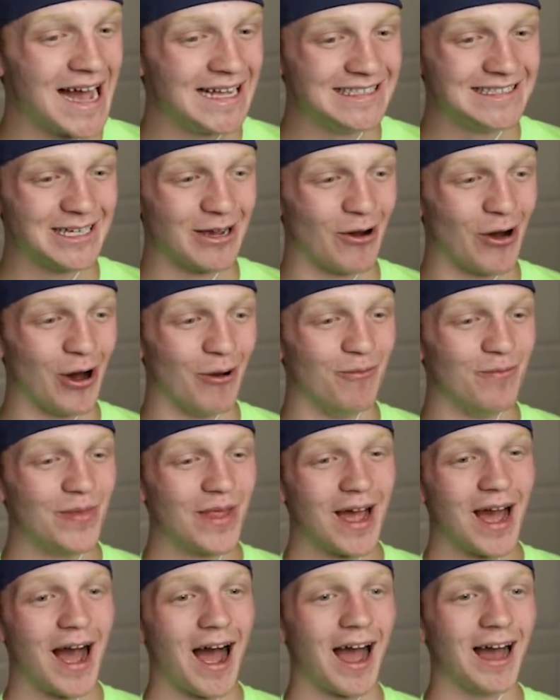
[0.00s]
into him?
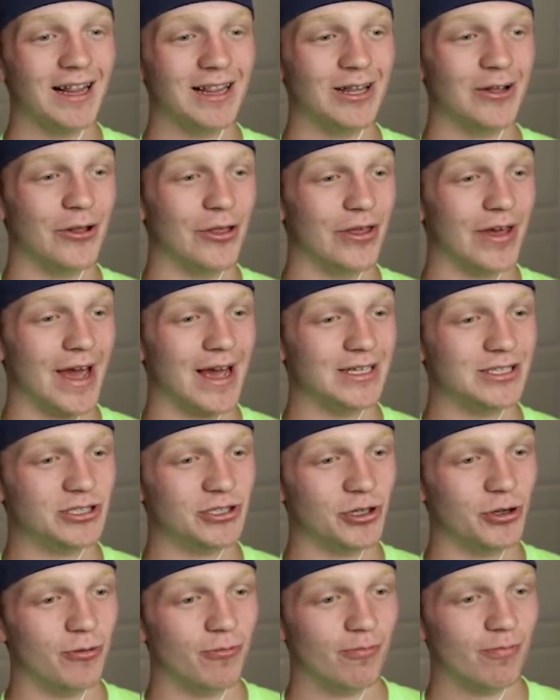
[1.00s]
I literally hate
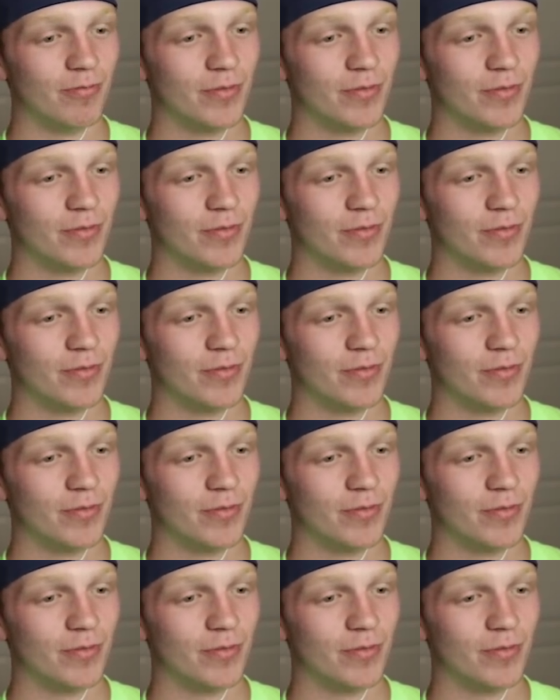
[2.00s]
you.